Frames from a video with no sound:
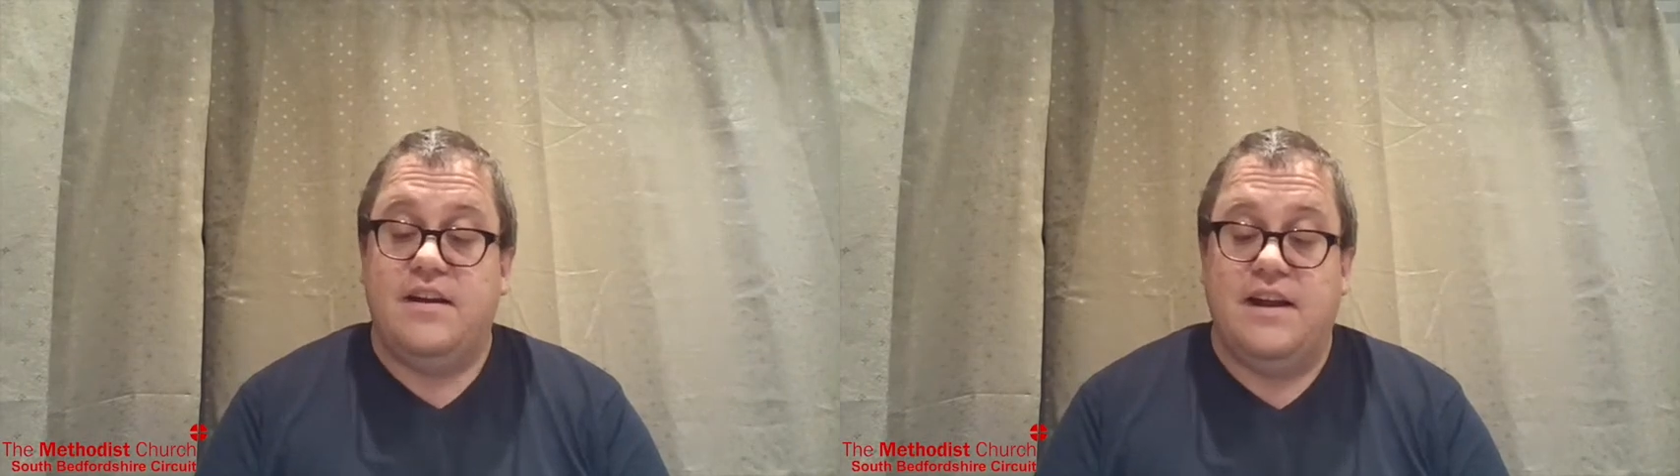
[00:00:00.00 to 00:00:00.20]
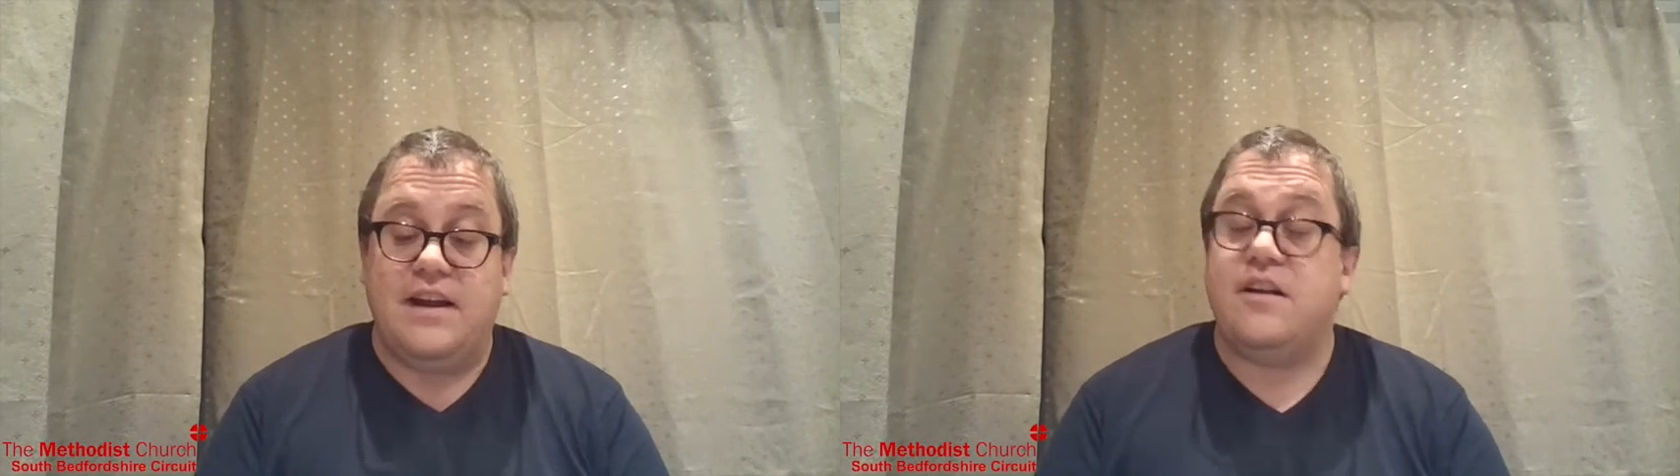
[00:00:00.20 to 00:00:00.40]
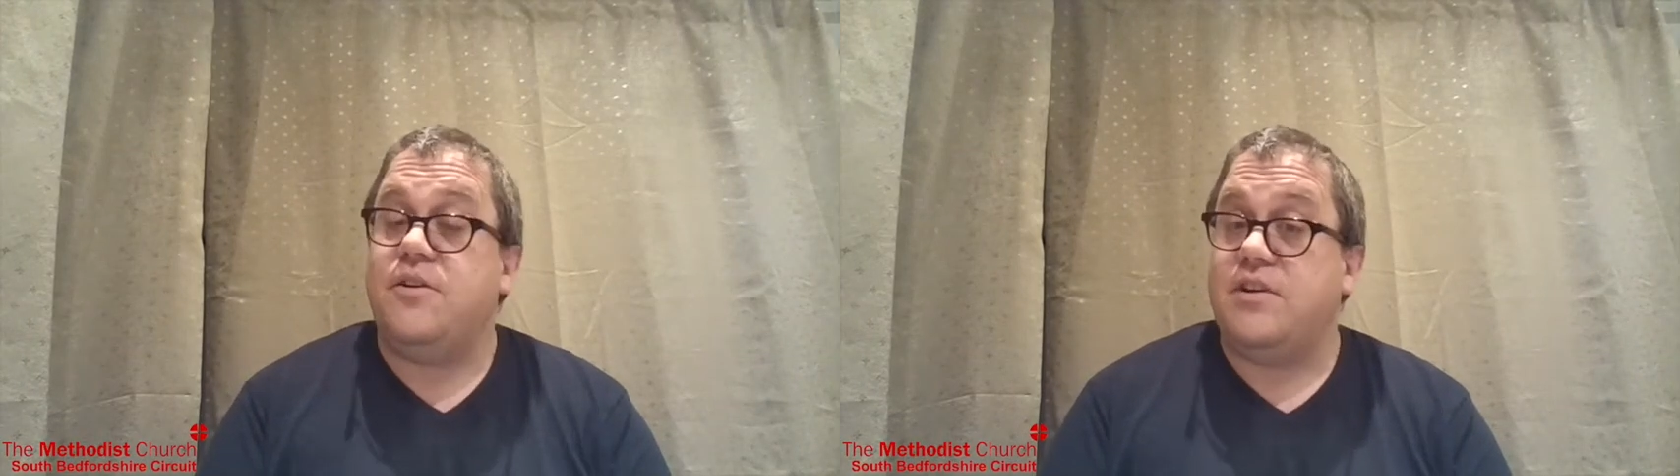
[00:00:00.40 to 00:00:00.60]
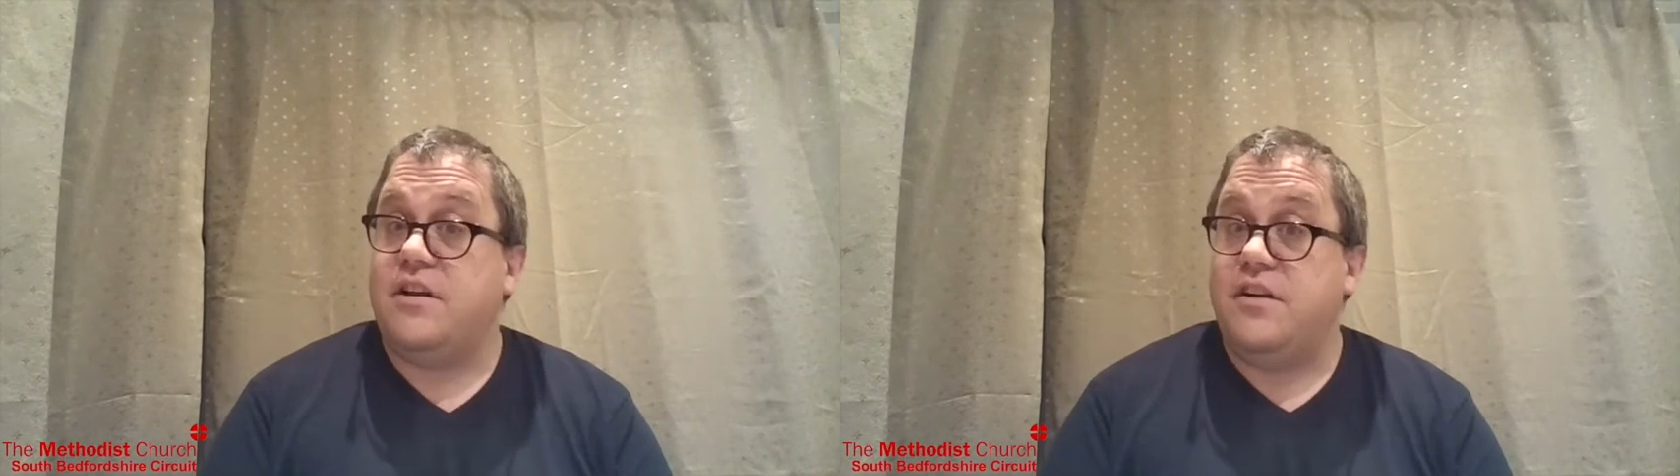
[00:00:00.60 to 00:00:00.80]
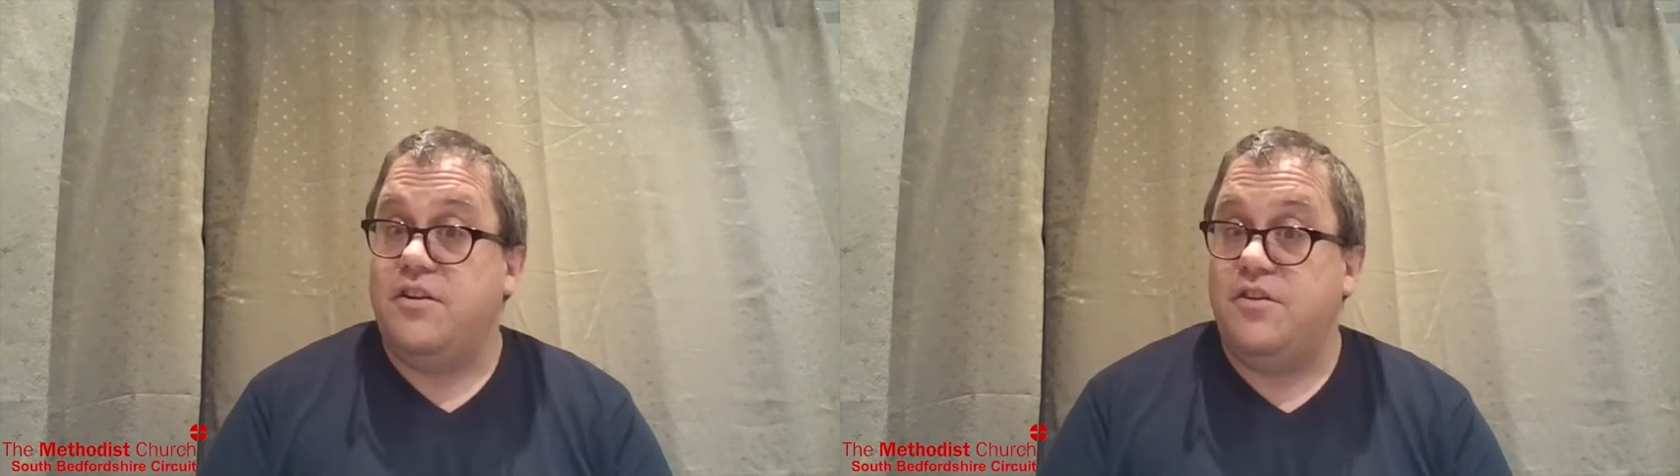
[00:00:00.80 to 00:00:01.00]
including
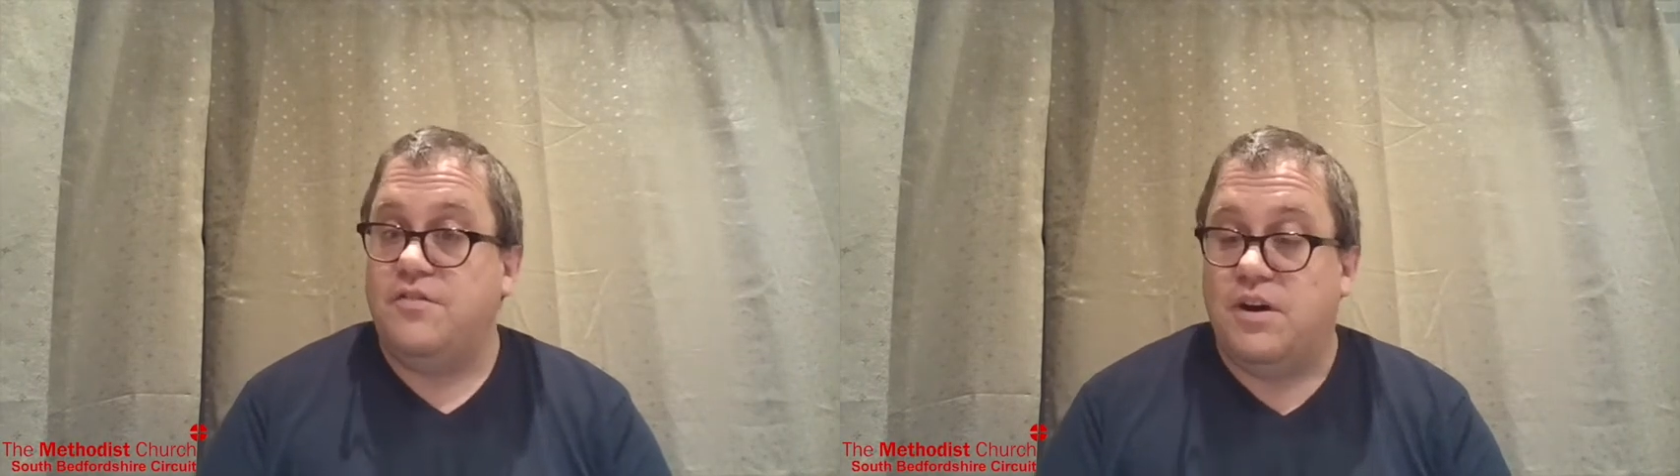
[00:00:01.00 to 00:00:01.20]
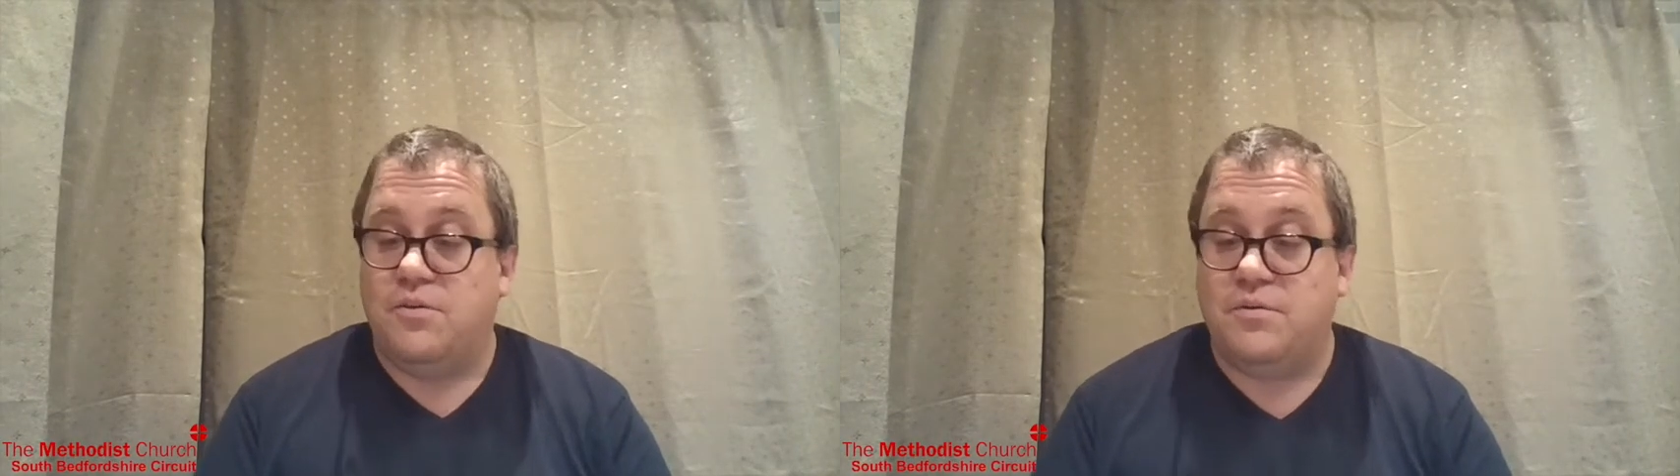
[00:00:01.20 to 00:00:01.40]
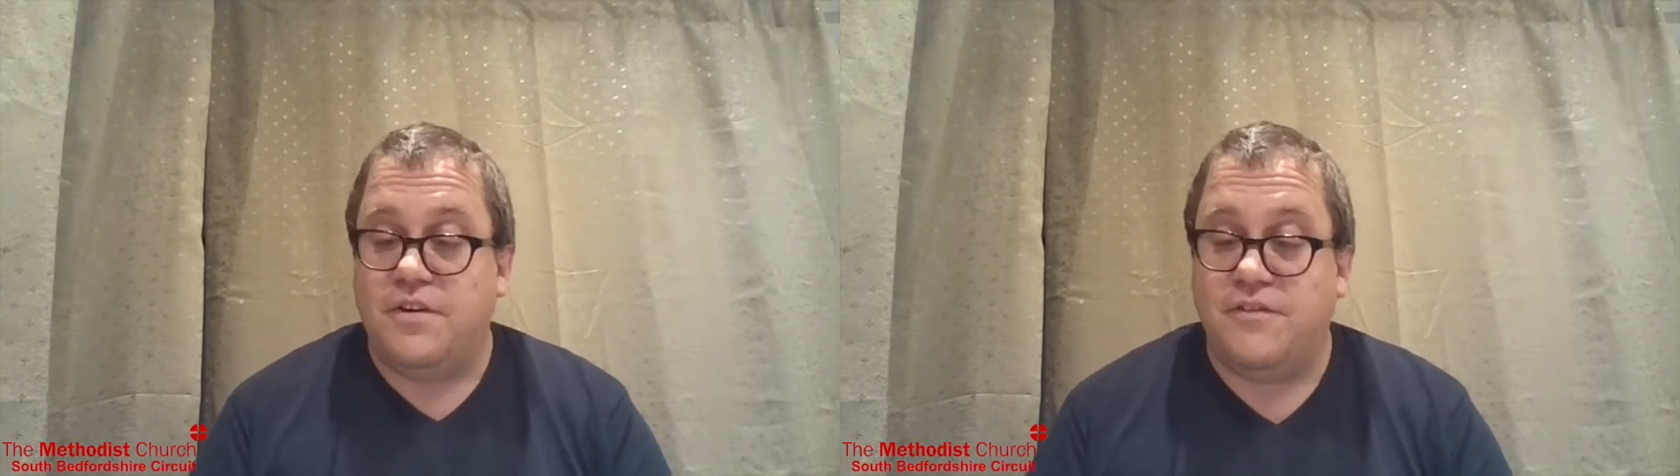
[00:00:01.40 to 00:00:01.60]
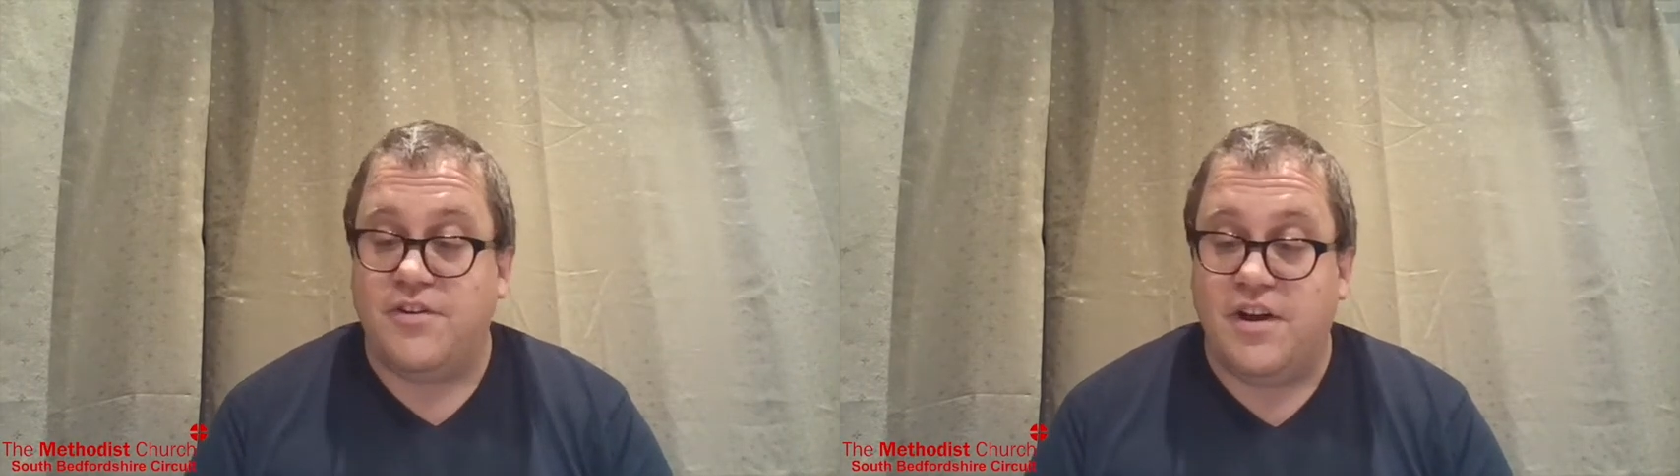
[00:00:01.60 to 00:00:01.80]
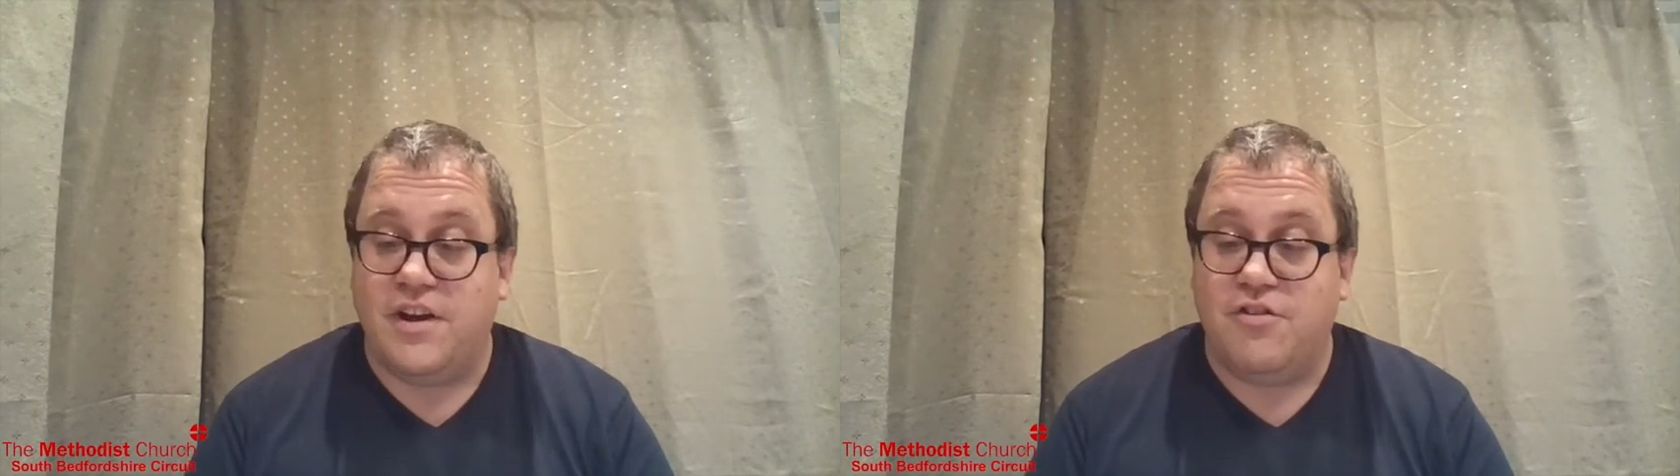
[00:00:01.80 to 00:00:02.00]
the new role of
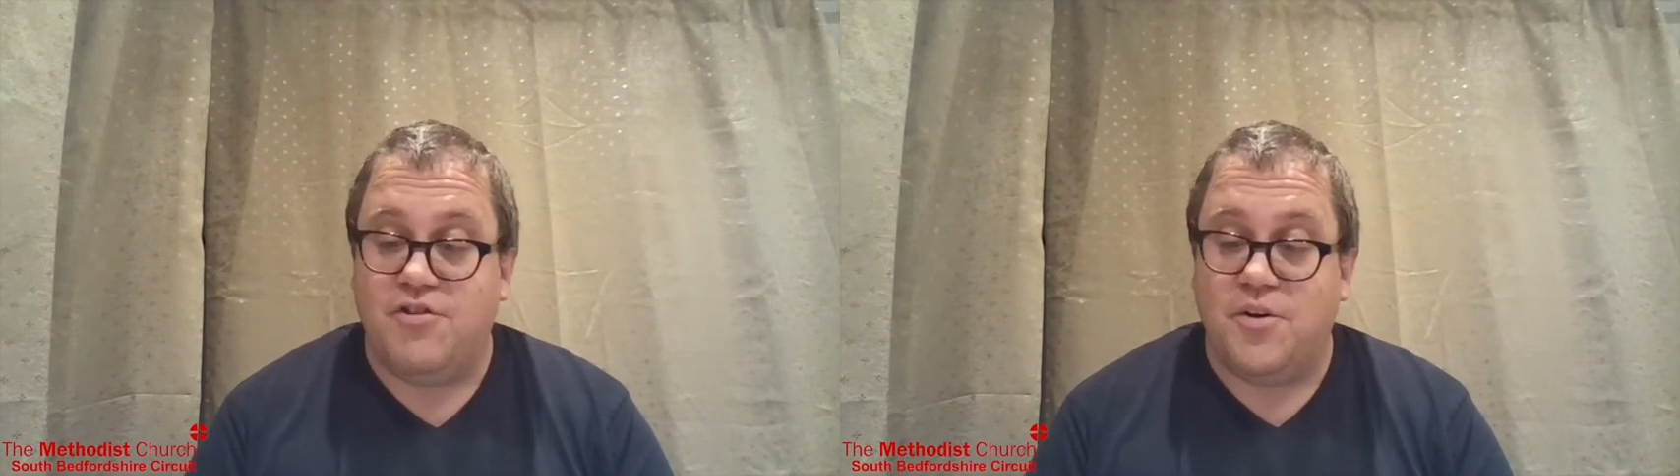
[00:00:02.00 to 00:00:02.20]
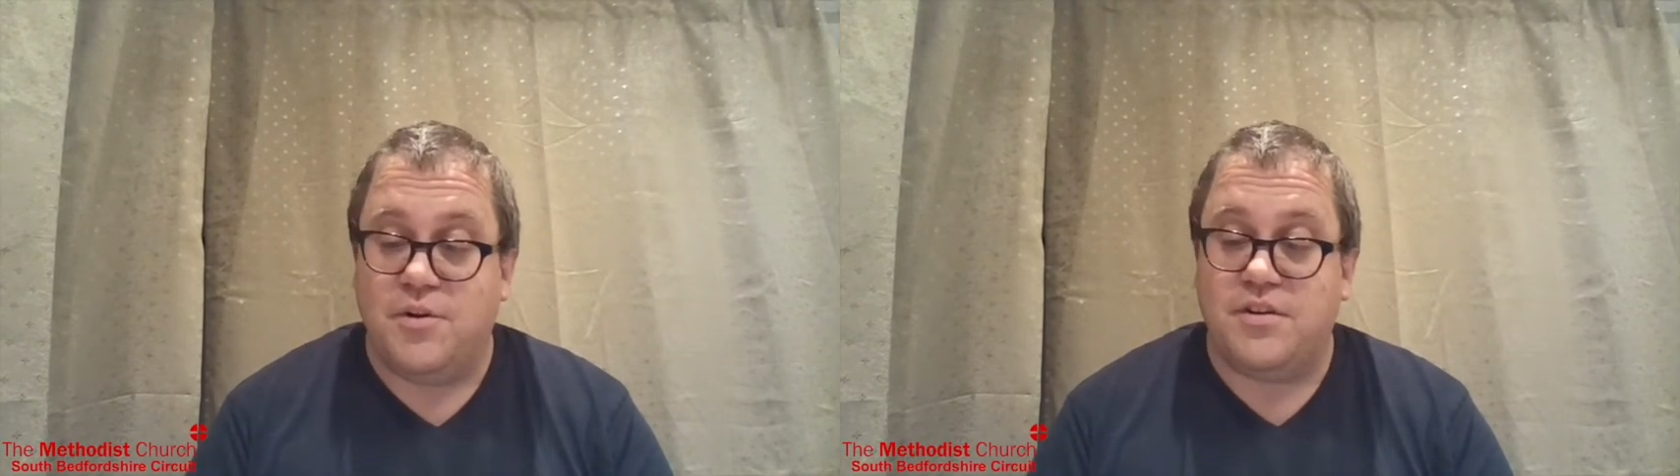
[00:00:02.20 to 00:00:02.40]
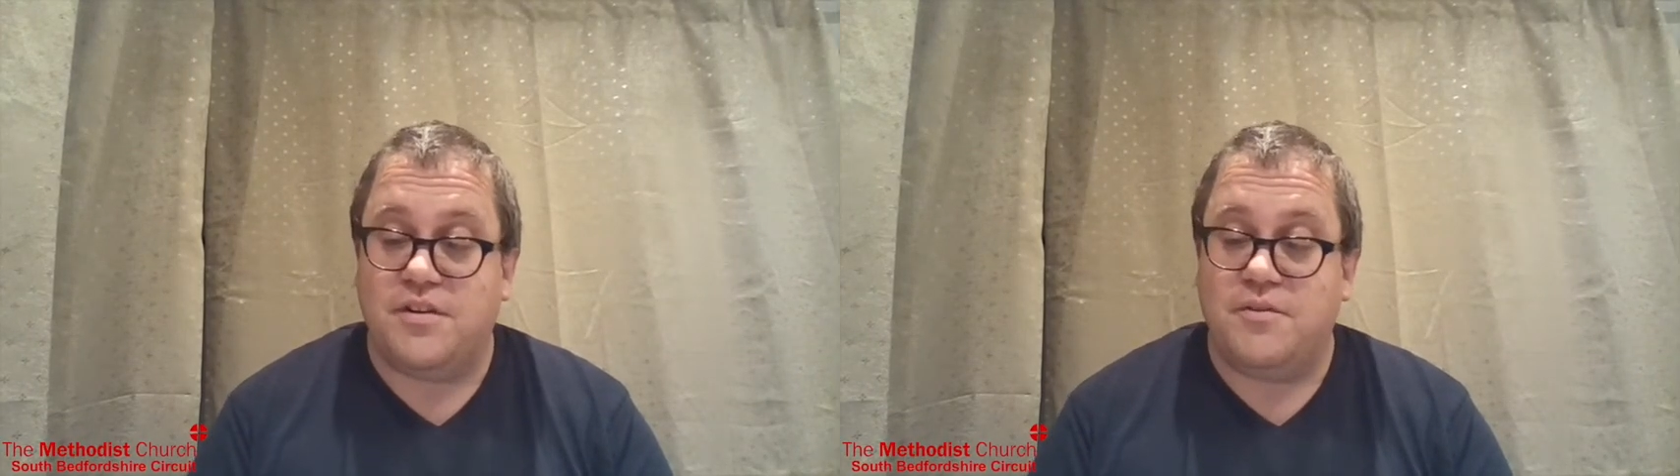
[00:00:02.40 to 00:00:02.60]
circuit steward,